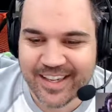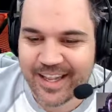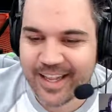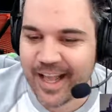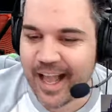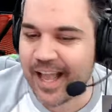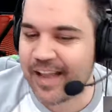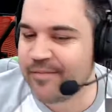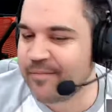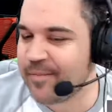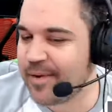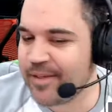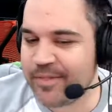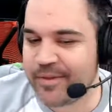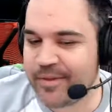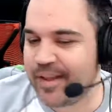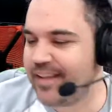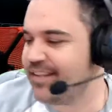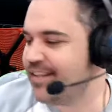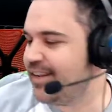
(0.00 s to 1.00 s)
I have
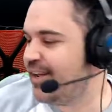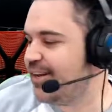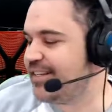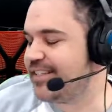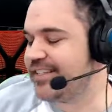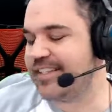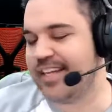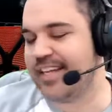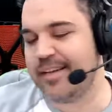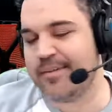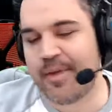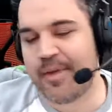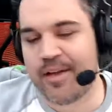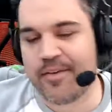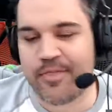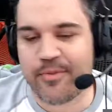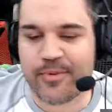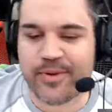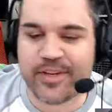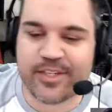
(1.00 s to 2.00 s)
honestly, my
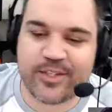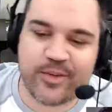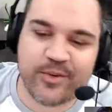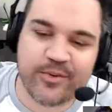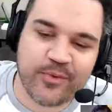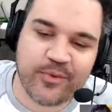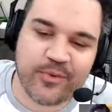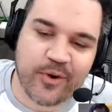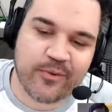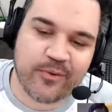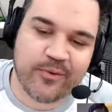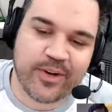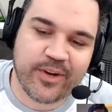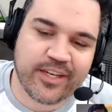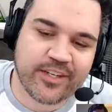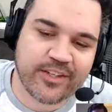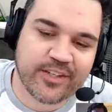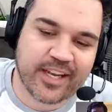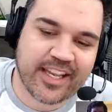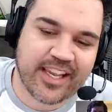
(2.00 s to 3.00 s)
3 is too far to
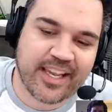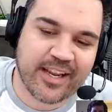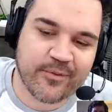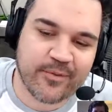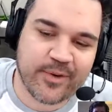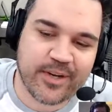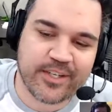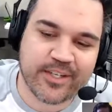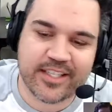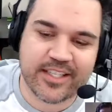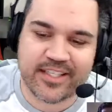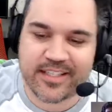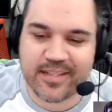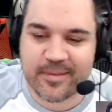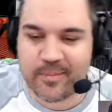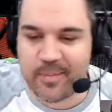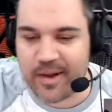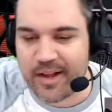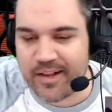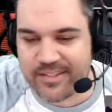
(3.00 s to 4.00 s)
reach. I can't reach it. It's in
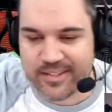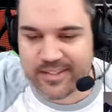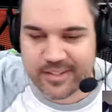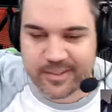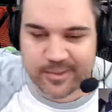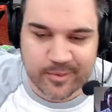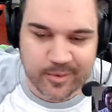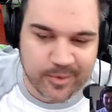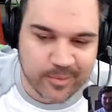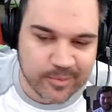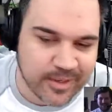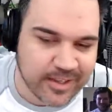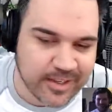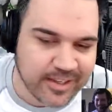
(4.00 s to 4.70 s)
the box in the other room.